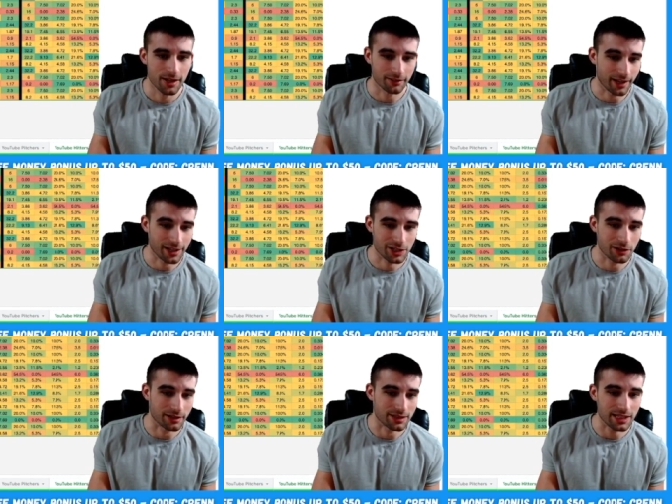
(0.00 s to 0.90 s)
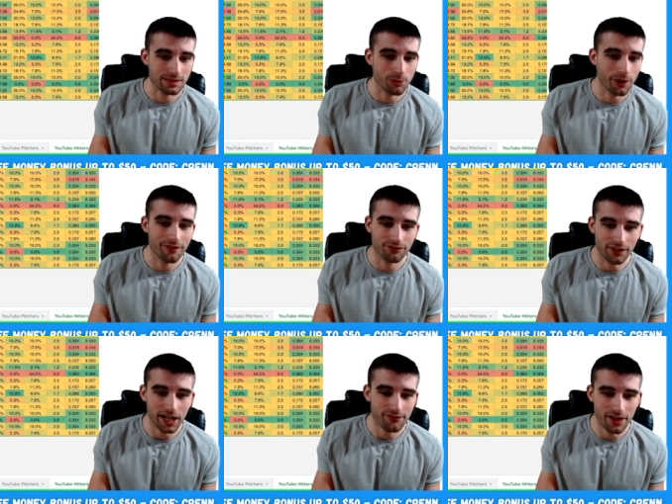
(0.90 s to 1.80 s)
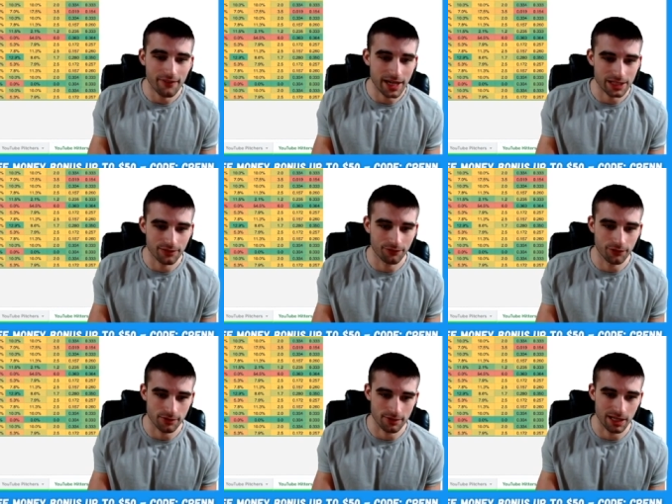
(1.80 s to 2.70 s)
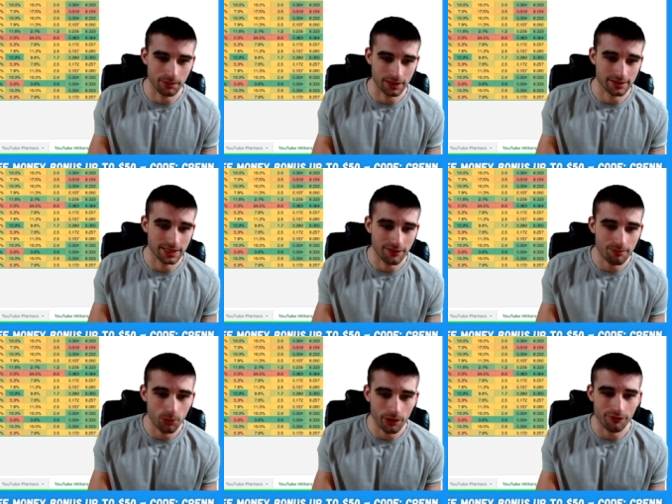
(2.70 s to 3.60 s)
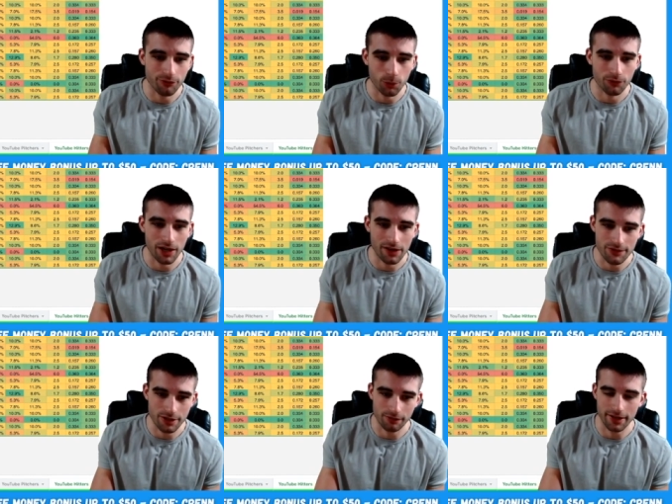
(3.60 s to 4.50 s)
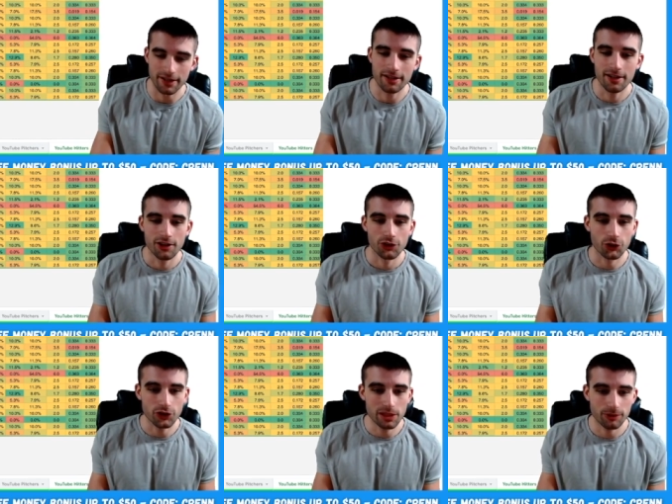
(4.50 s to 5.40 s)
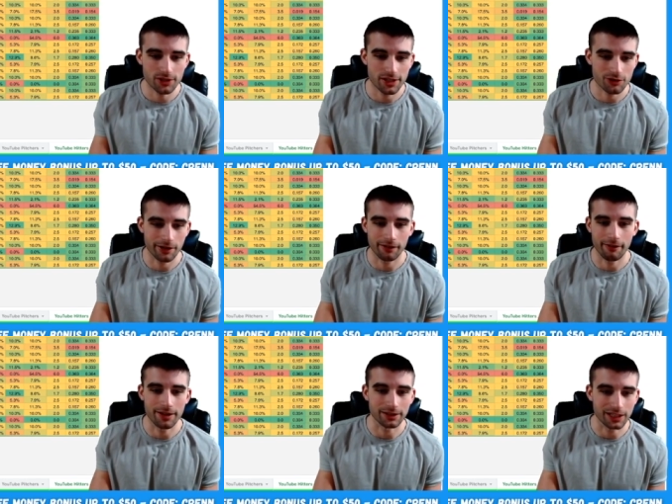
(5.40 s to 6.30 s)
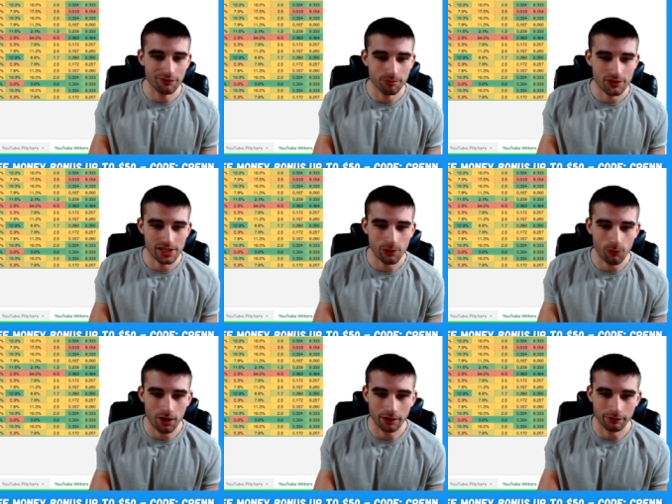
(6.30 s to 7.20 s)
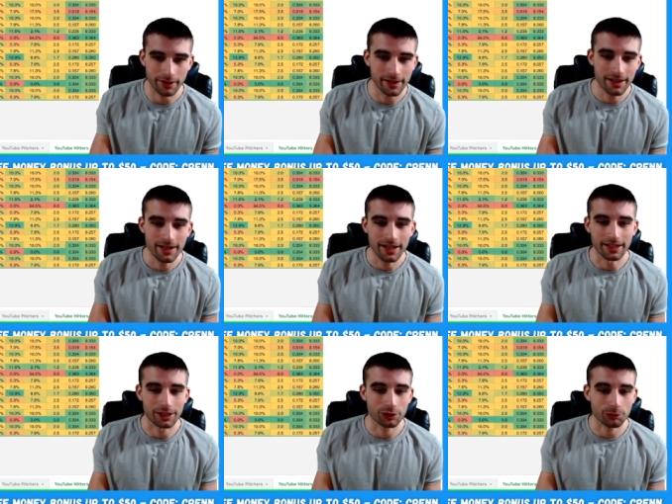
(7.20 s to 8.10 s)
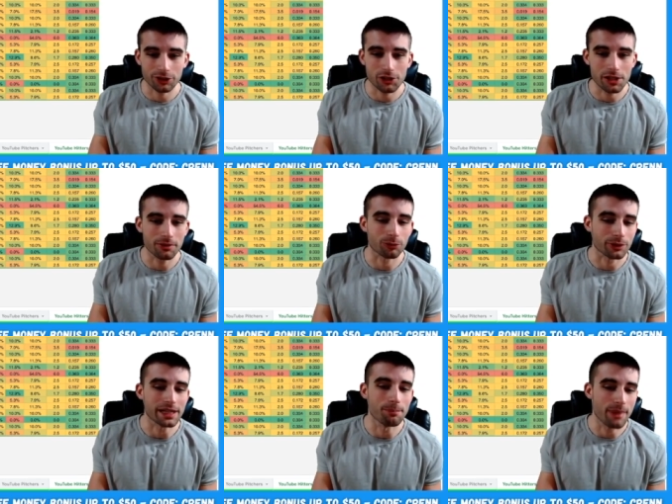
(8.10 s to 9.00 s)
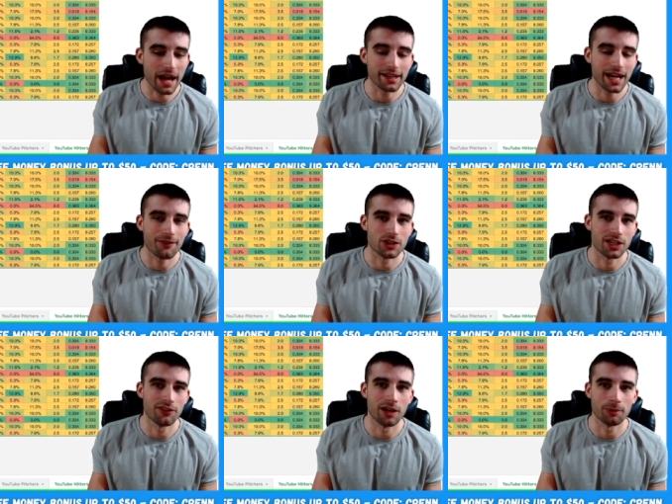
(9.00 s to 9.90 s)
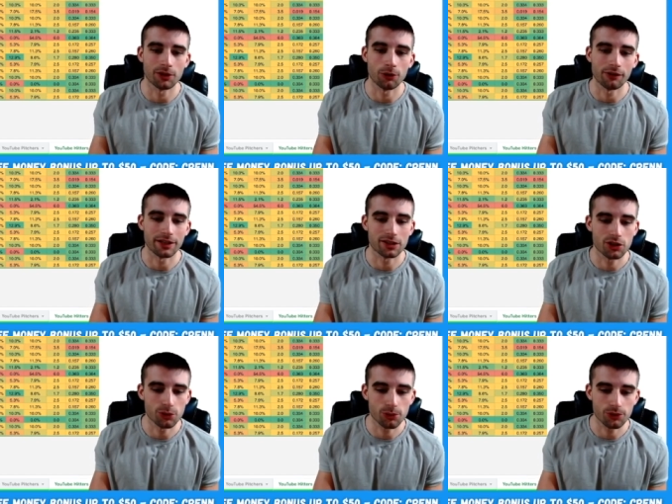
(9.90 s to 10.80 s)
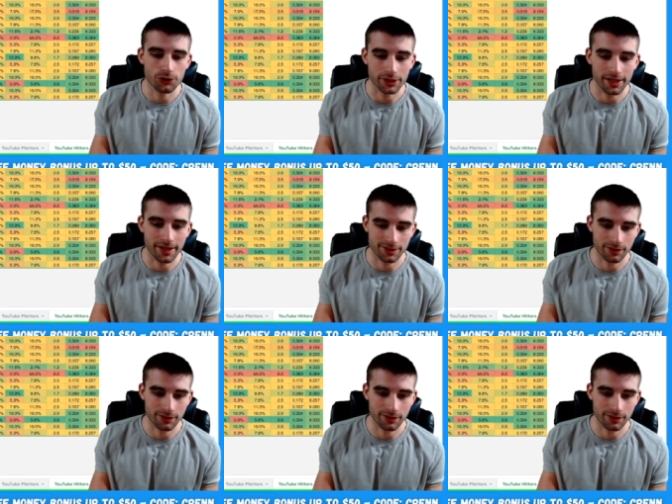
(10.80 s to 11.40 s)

Last year, a six point five five xFIP versus them with a seven point four five E R A, thirteen percent strikeout rate, an eleven percent walk rate, and a three thirty-three batting average given up with over a two thirty I S O.